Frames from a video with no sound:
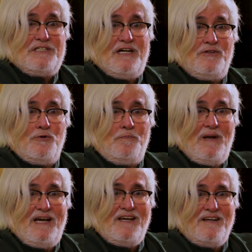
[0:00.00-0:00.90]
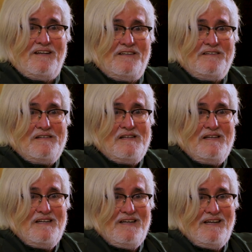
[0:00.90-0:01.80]
start to play.
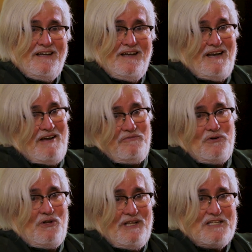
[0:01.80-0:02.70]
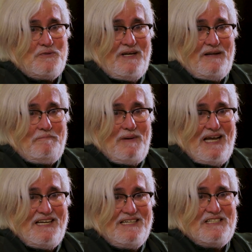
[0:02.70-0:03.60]
And after all, that's what a
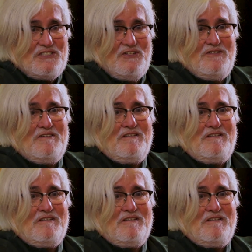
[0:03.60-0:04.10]
play is. No?